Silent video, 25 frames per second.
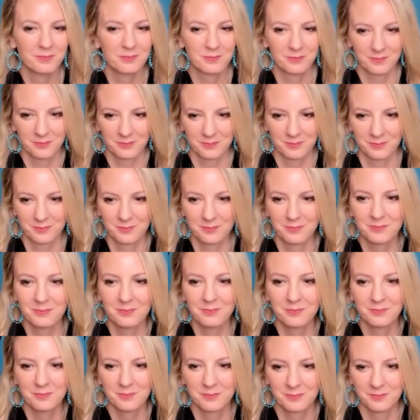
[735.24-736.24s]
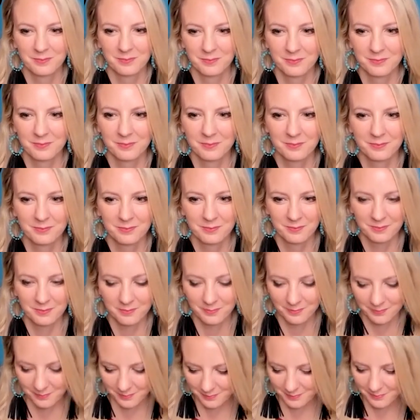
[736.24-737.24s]

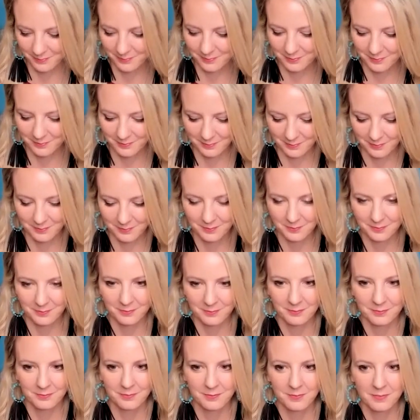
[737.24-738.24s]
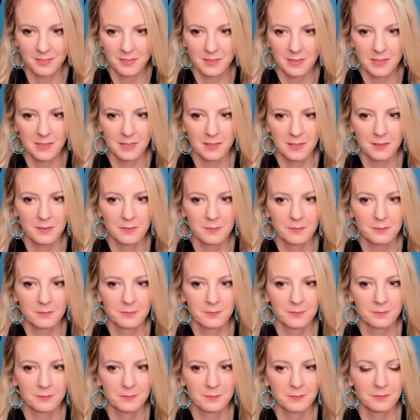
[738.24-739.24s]

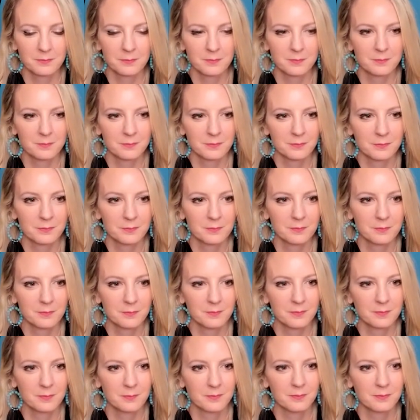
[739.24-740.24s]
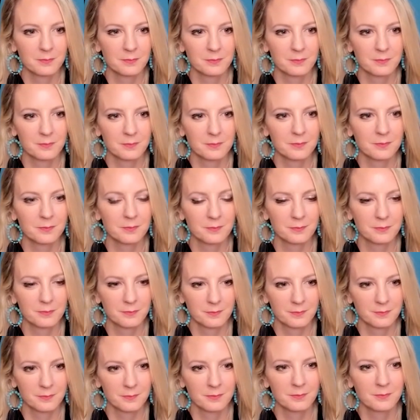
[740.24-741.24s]

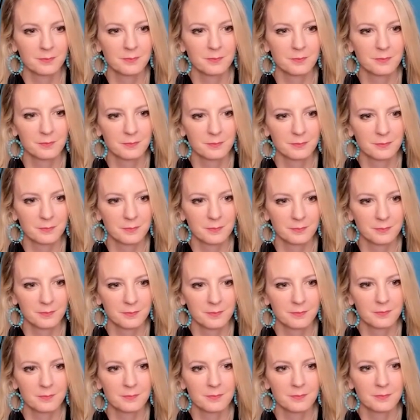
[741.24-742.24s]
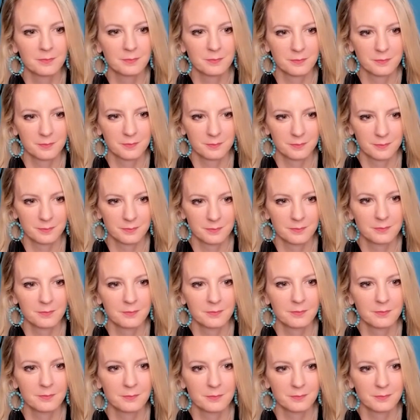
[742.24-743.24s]
(silent)